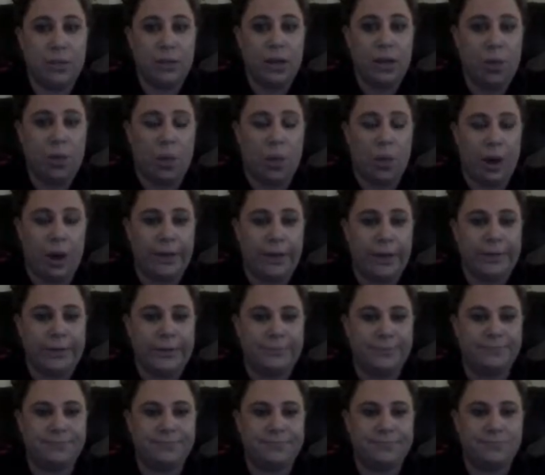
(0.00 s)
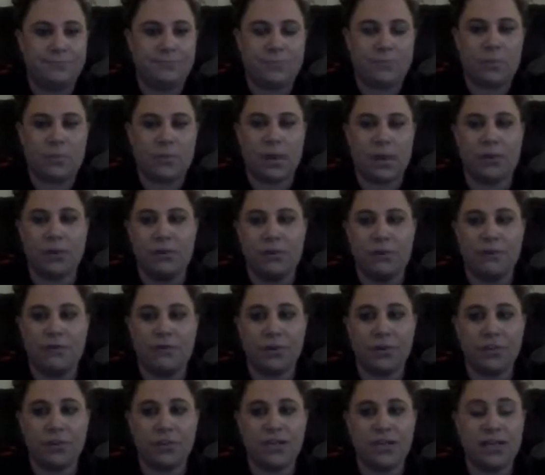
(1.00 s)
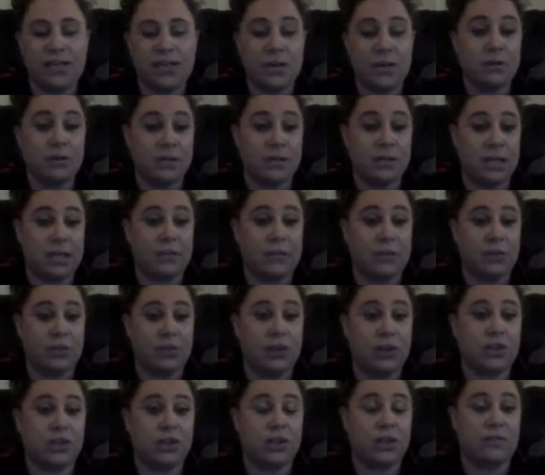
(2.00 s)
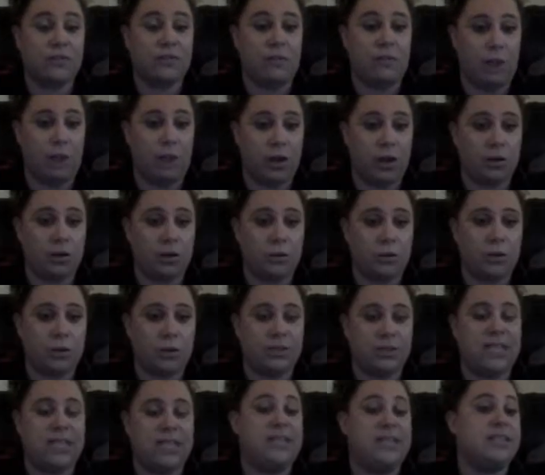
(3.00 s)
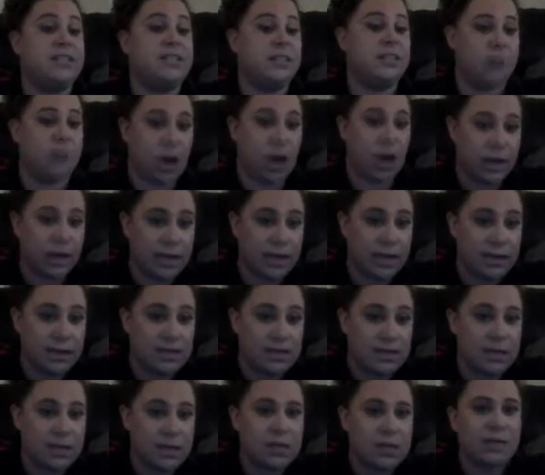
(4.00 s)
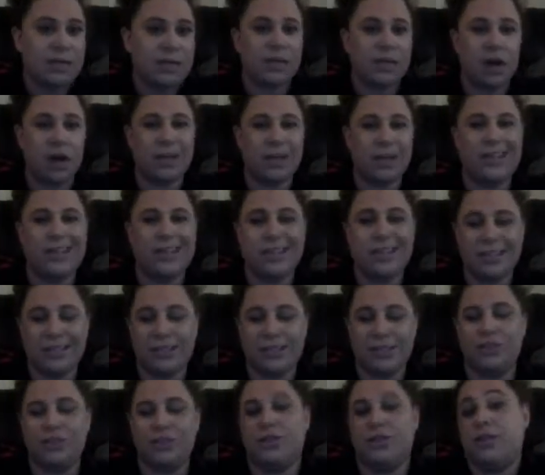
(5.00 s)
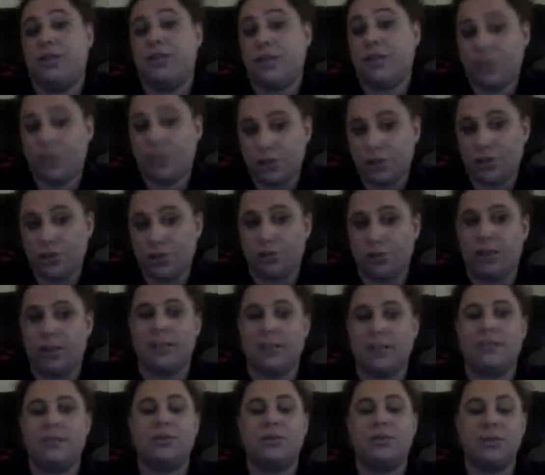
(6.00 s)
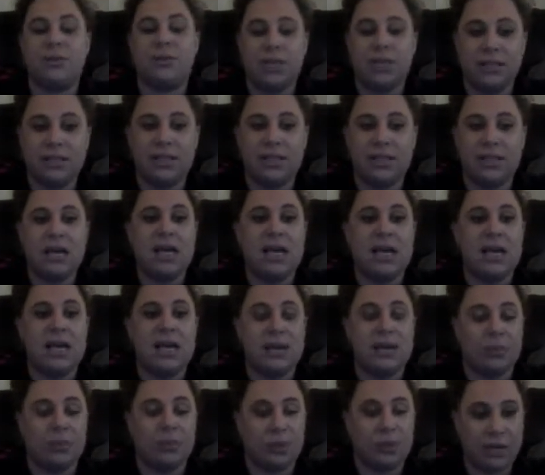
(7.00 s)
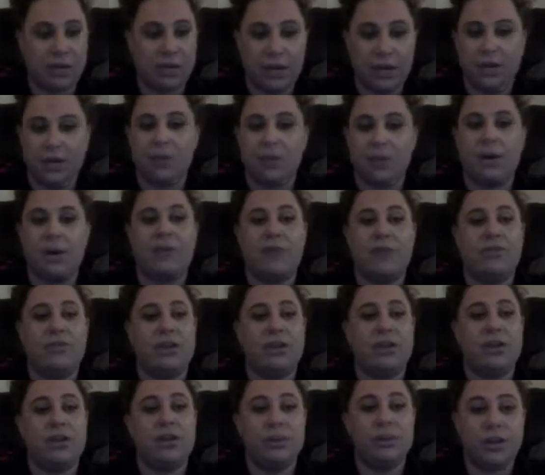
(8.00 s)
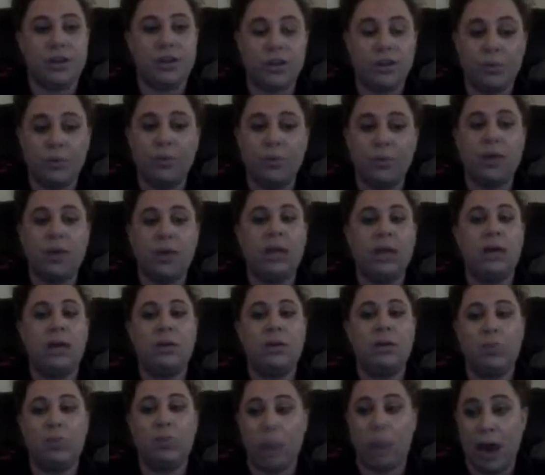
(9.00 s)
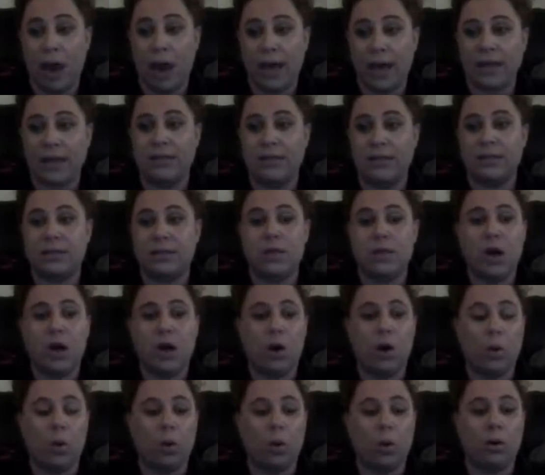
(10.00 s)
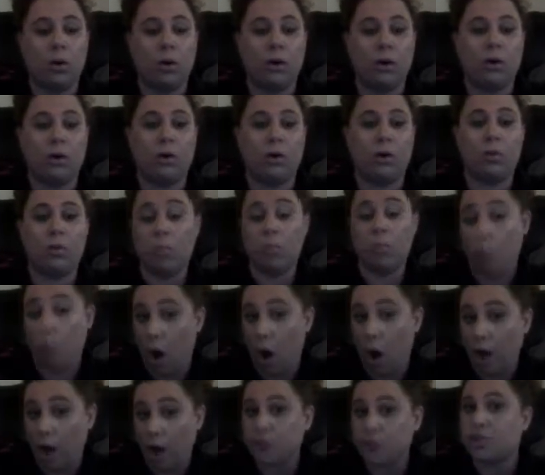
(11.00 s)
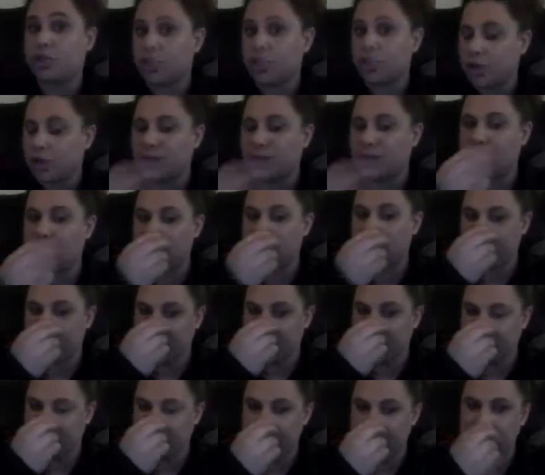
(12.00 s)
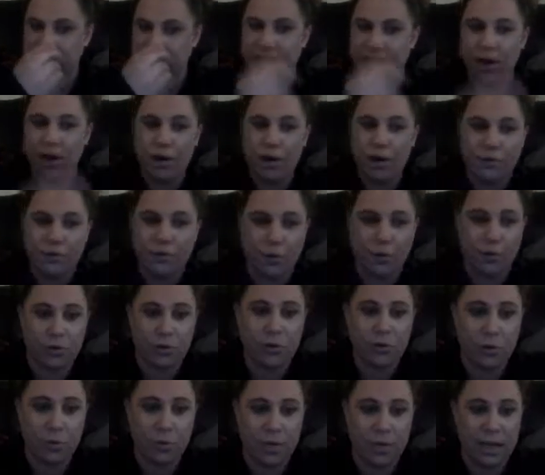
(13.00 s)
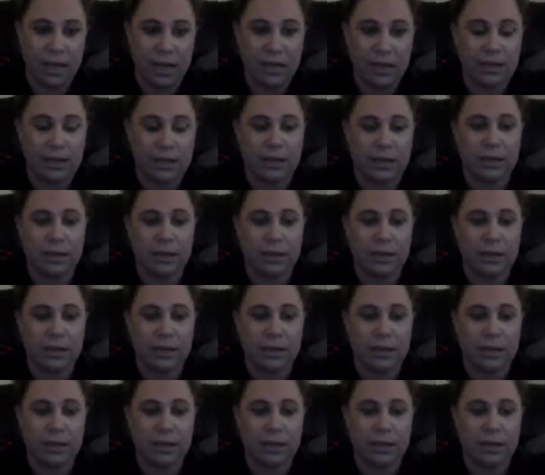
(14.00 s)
week 1. The first thing that you'll see for each of the modules is a docket. The docket is essentially the to-do list. So this will tell you everything you need to read, write, or watch in some cases for the week.